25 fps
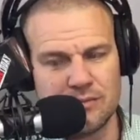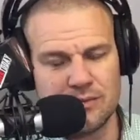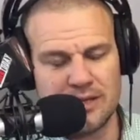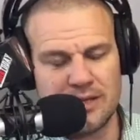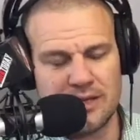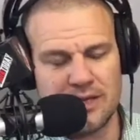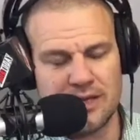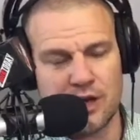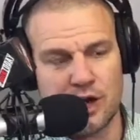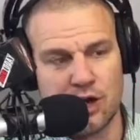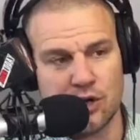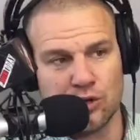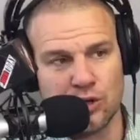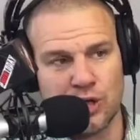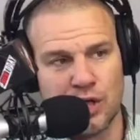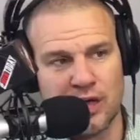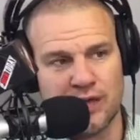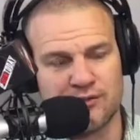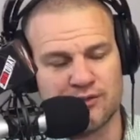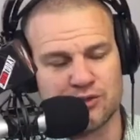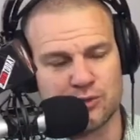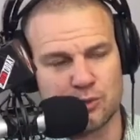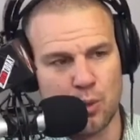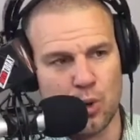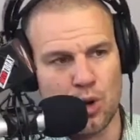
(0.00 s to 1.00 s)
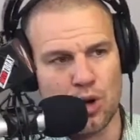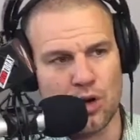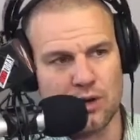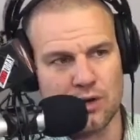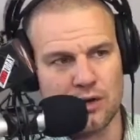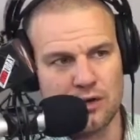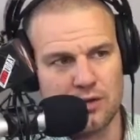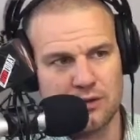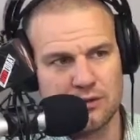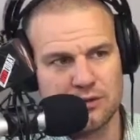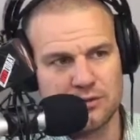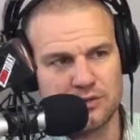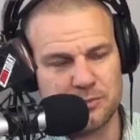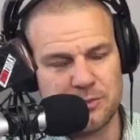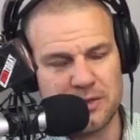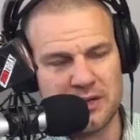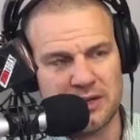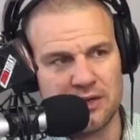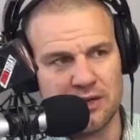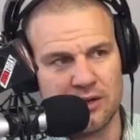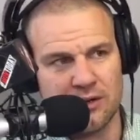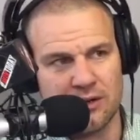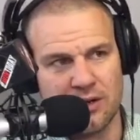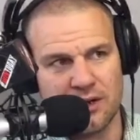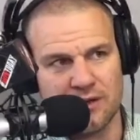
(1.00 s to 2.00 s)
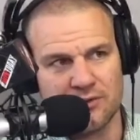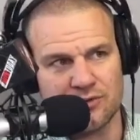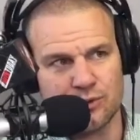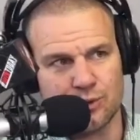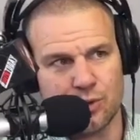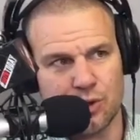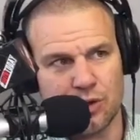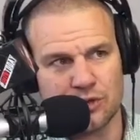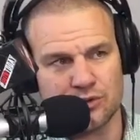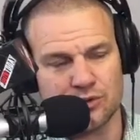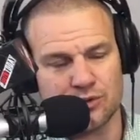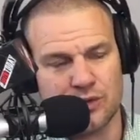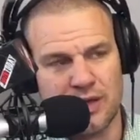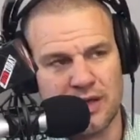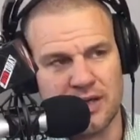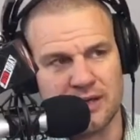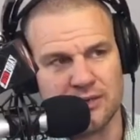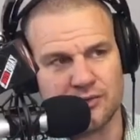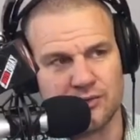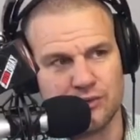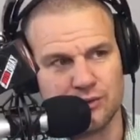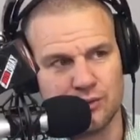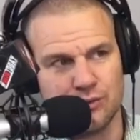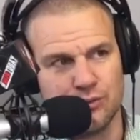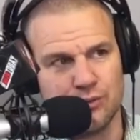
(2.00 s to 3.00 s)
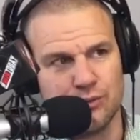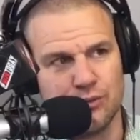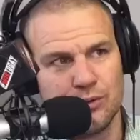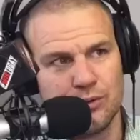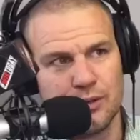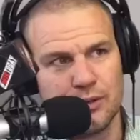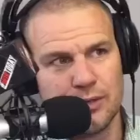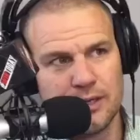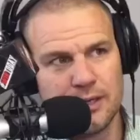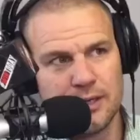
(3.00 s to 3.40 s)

in our life's work, spend our life's work trying to